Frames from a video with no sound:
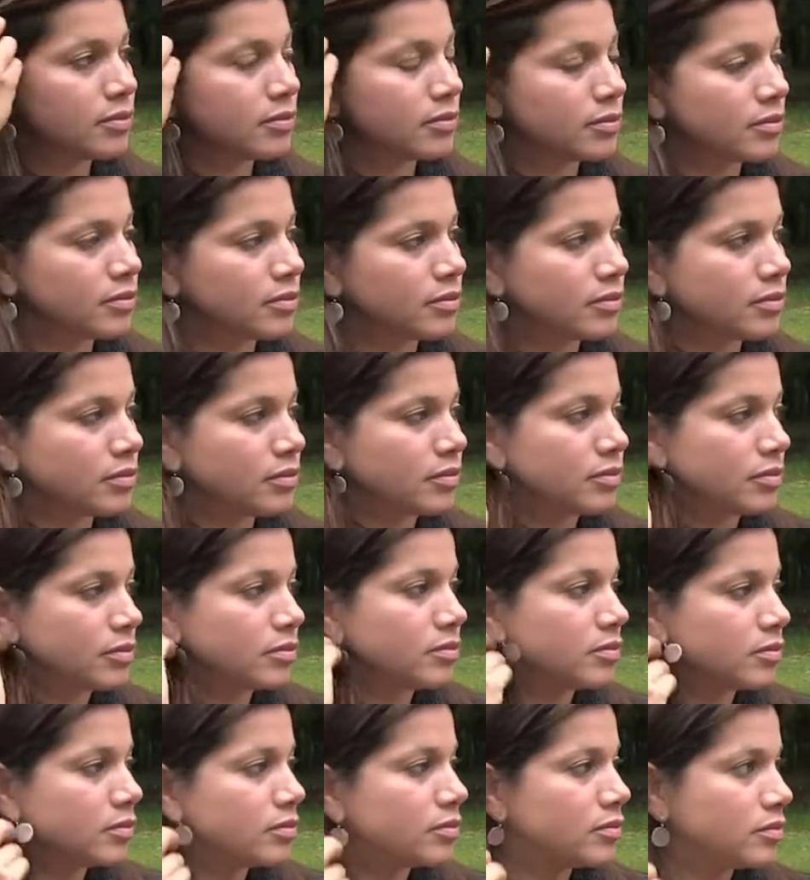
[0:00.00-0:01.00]

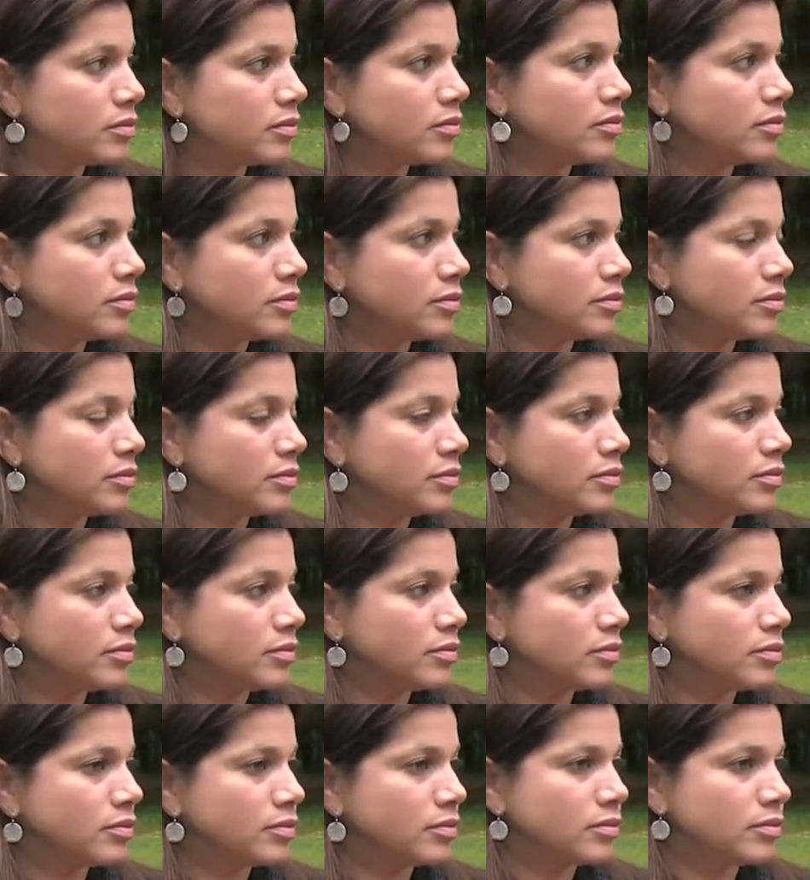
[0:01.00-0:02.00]

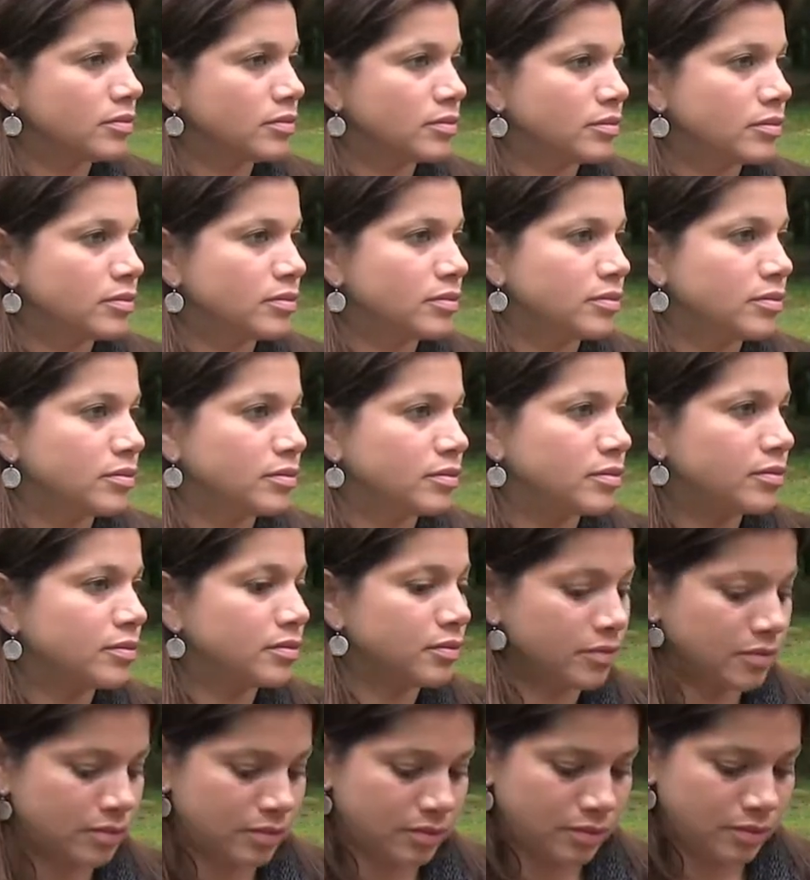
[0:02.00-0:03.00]

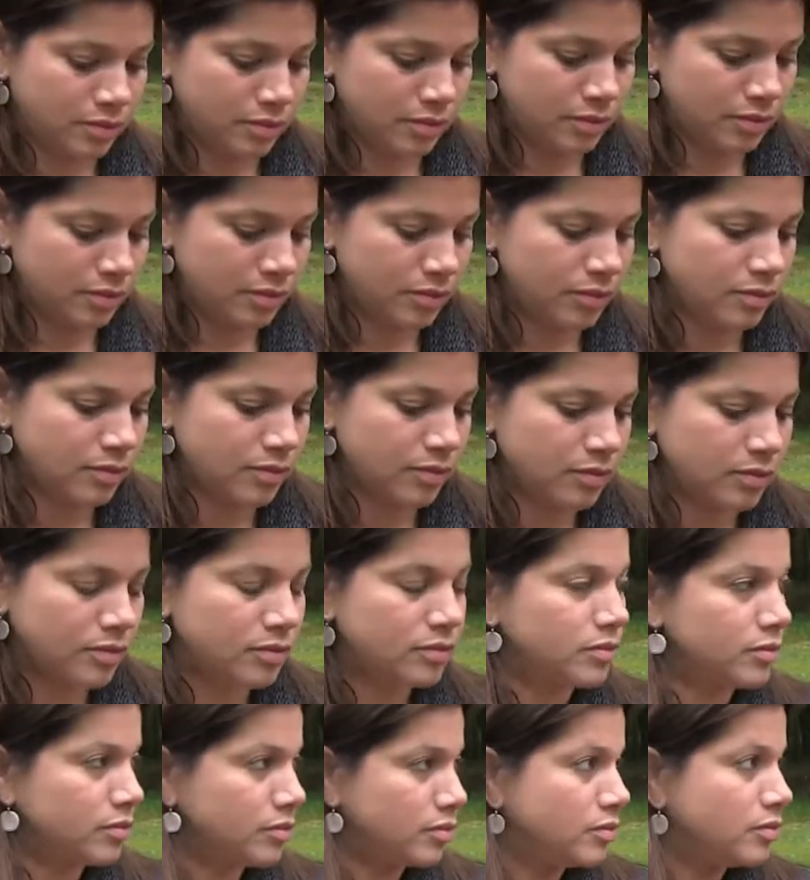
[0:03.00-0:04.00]

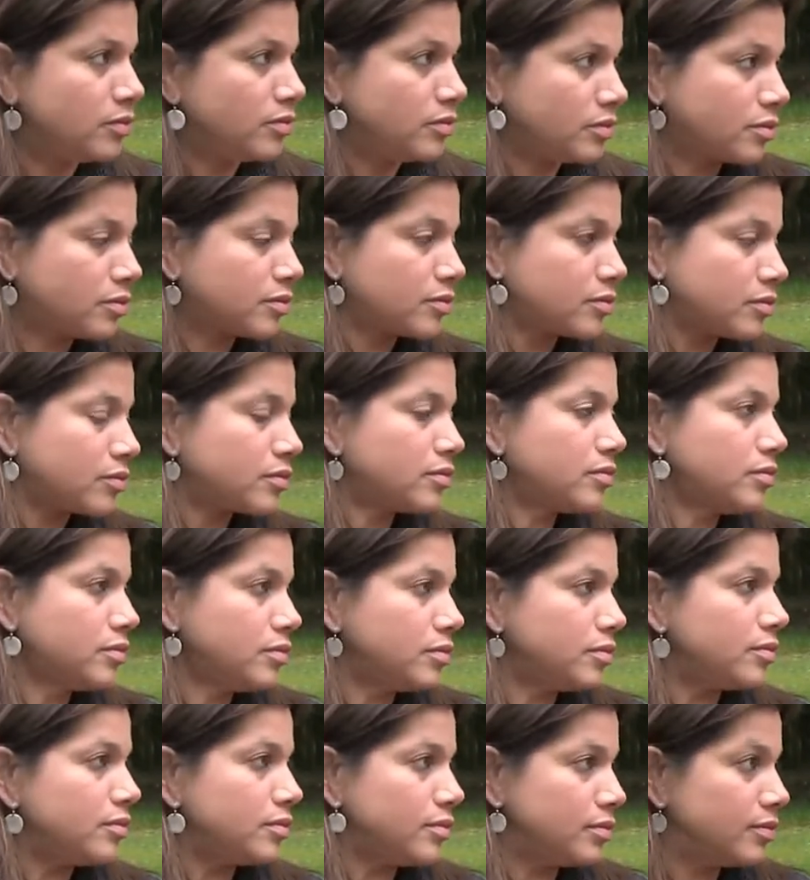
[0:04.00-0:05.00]

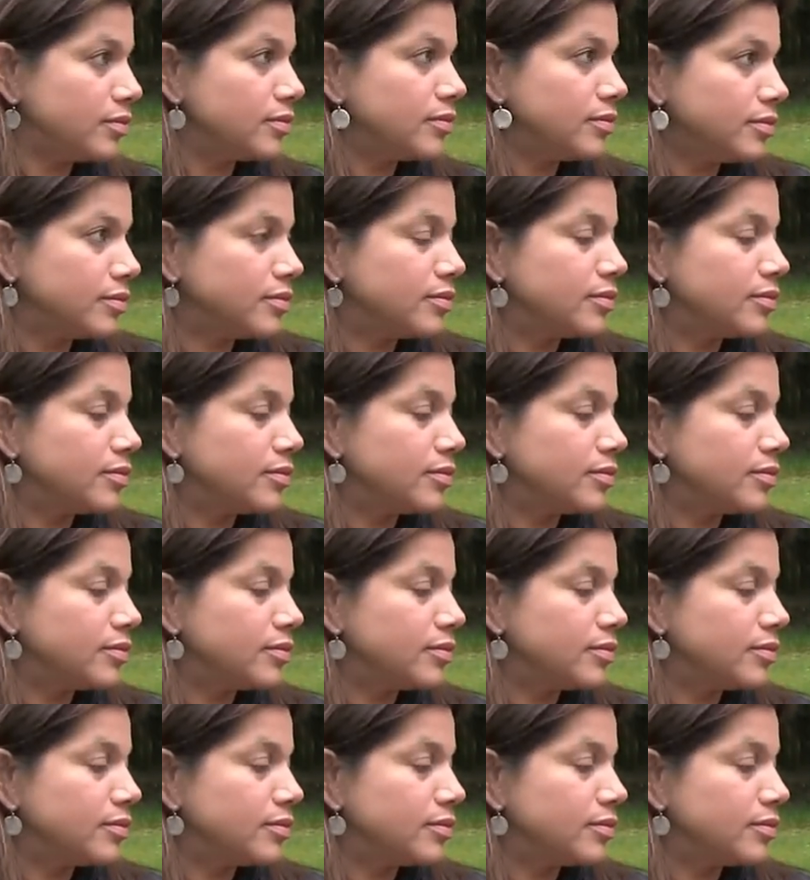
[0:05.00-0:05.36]
(silent)